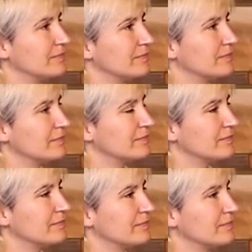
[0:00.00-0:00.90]

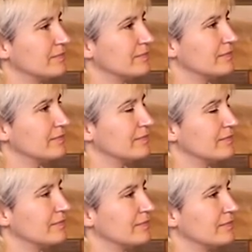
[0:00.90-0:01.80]

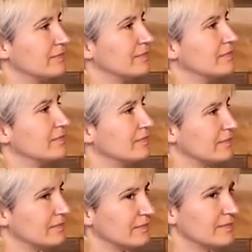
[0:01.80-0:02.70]

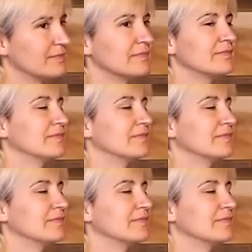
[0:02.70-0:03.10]
This person isn't speaking.